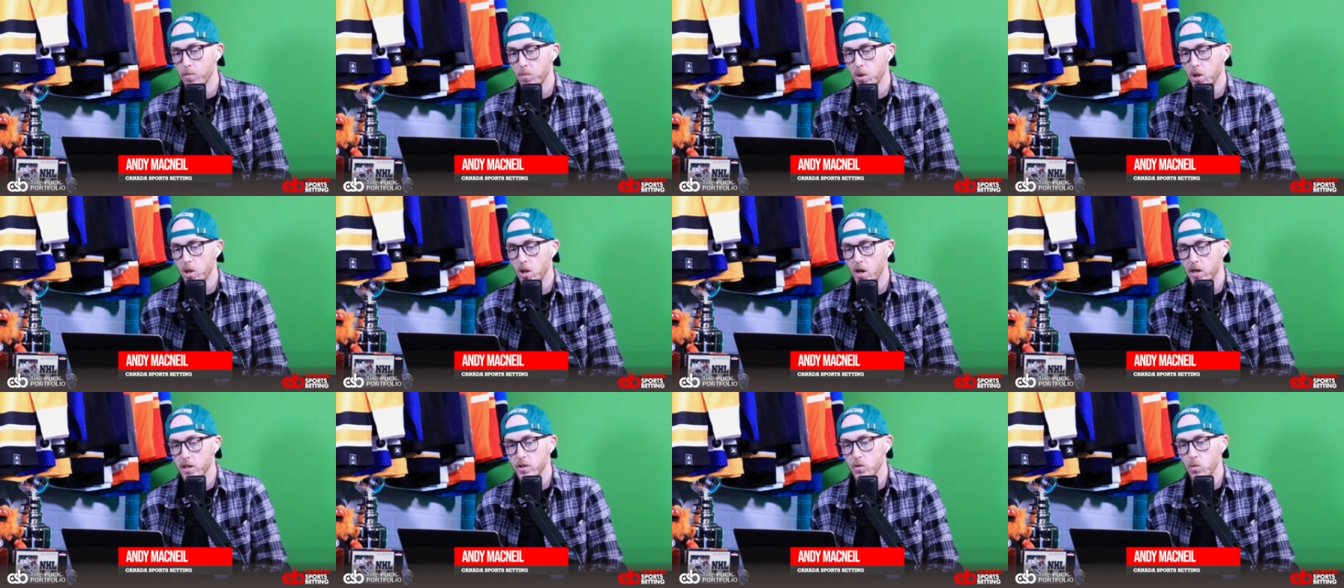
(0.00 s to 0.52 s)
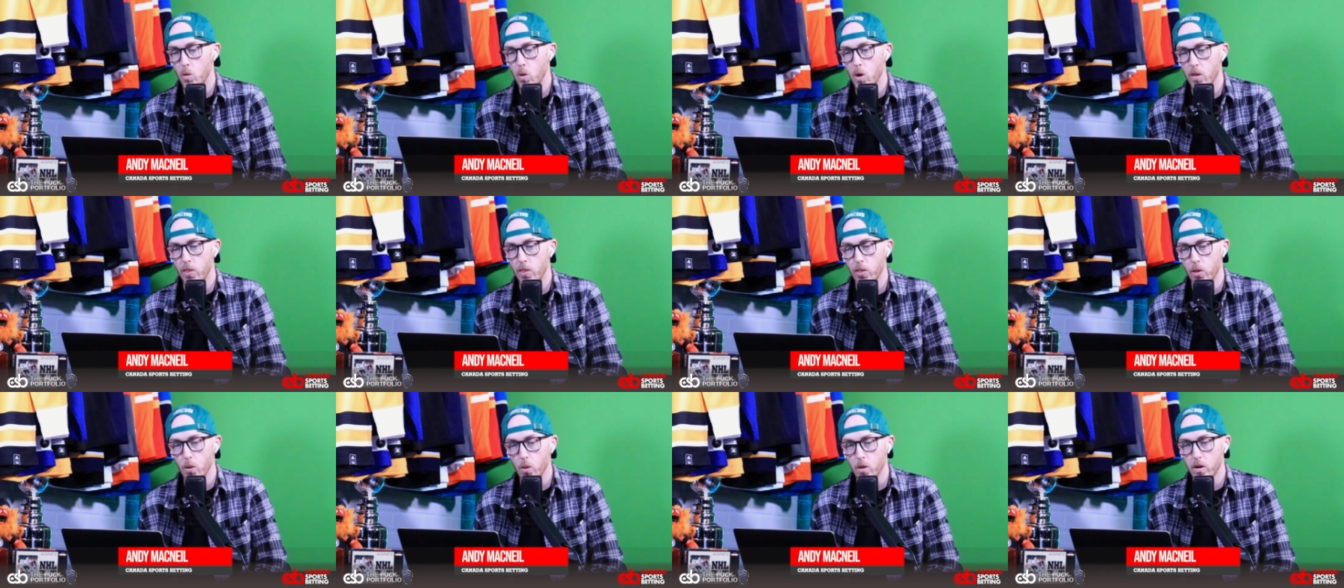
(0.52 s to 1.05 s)
plus
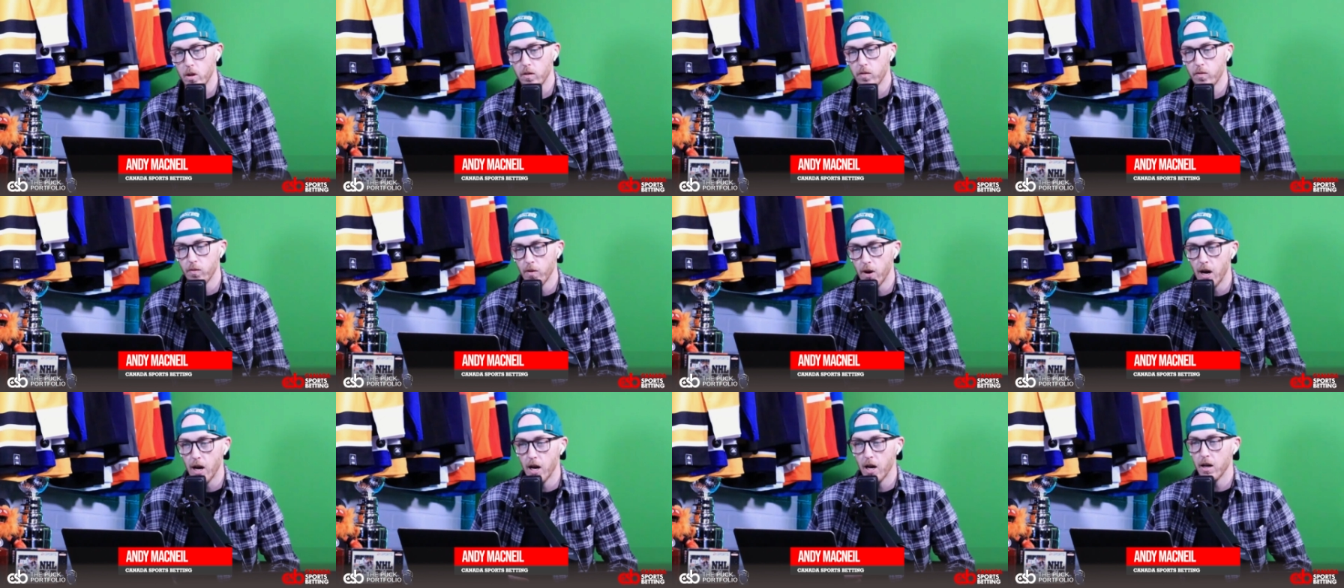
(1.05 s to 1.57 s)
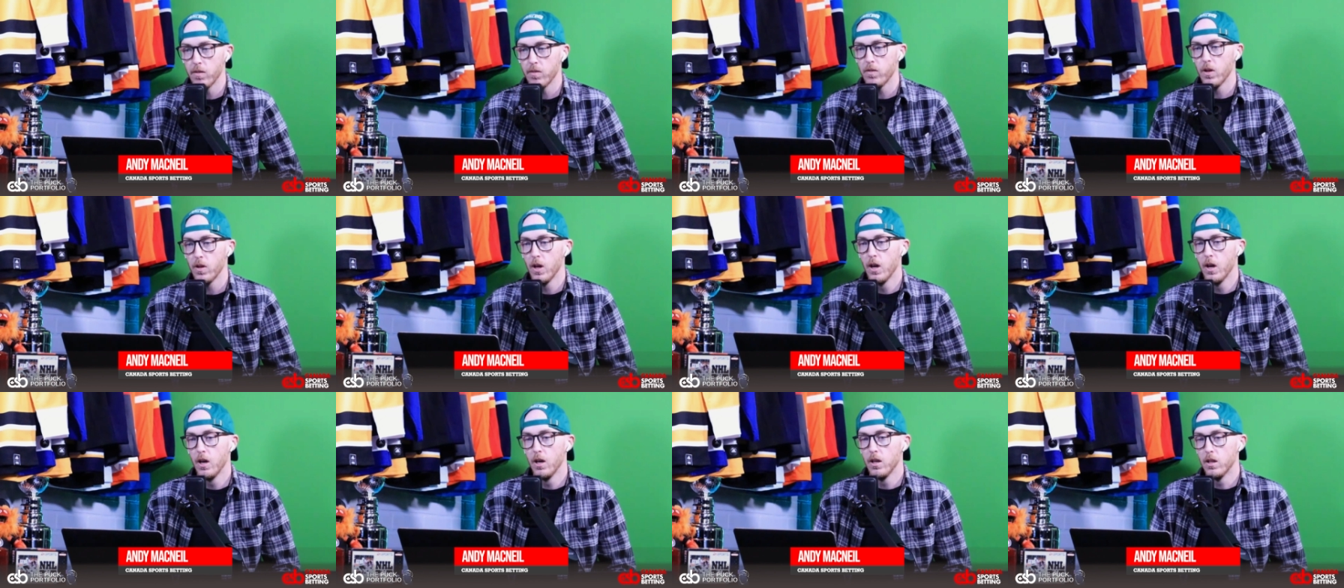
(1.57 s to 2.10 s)
135.
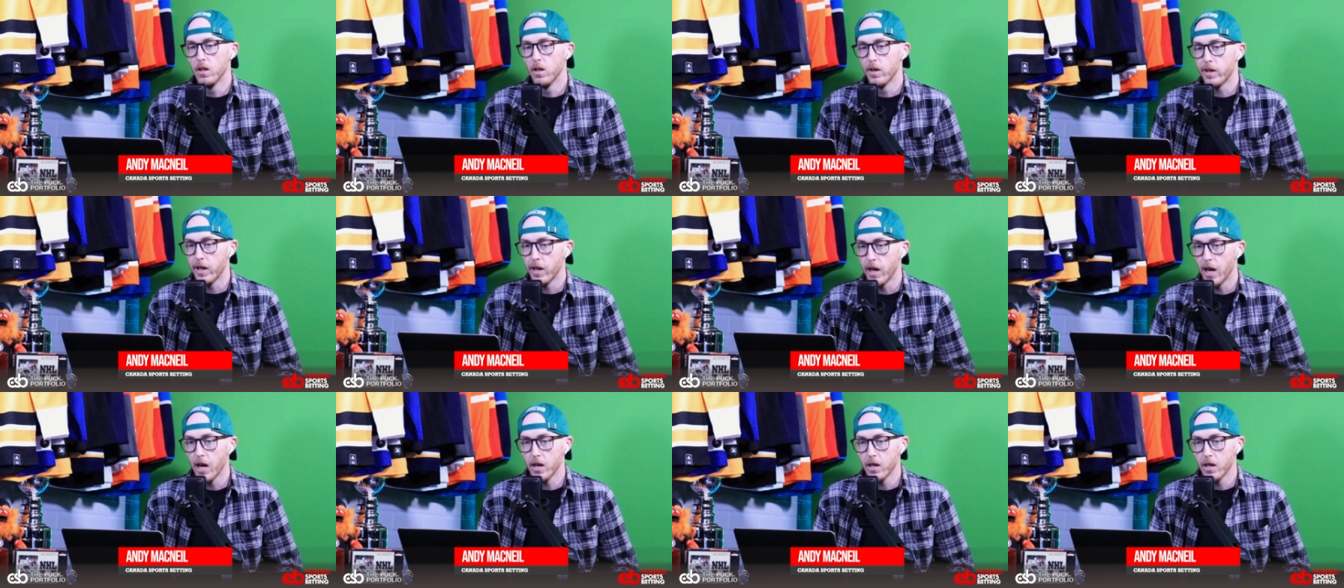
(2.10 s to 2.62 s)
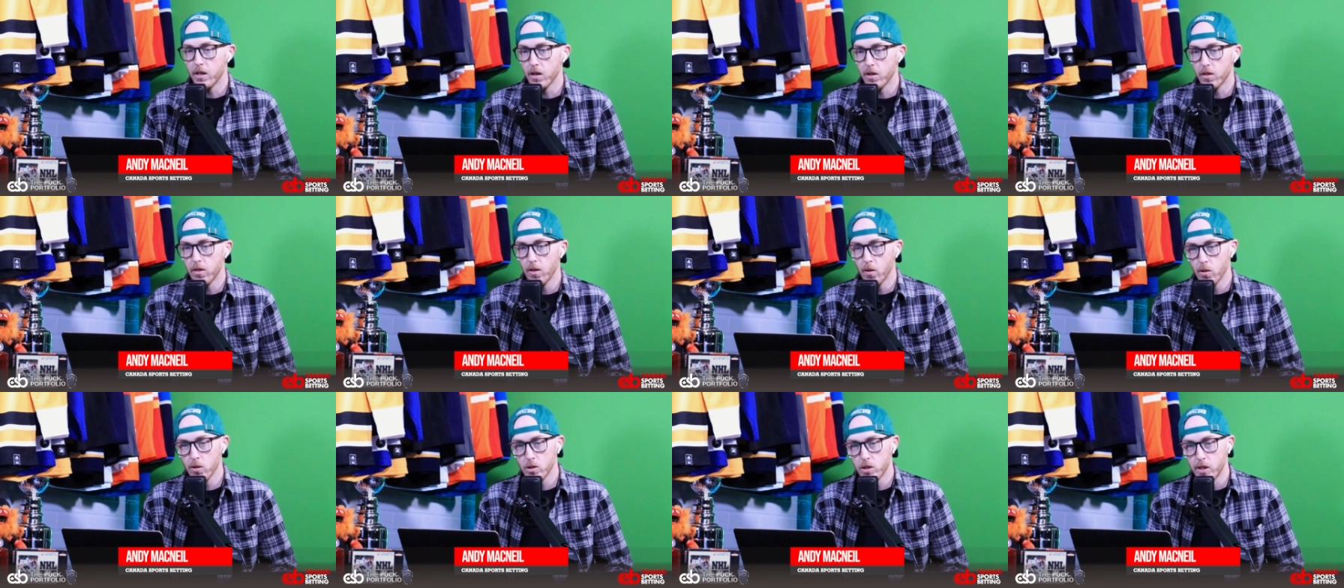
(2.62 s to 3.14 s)
Looking ahead to
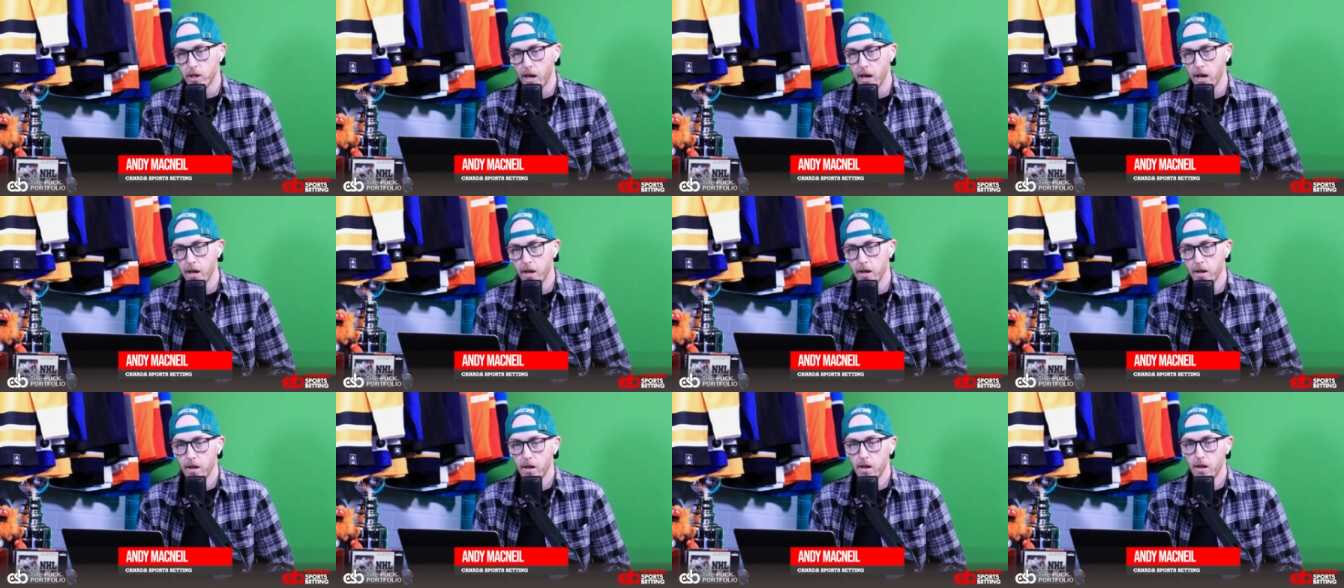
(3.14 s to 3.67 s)
Thursday,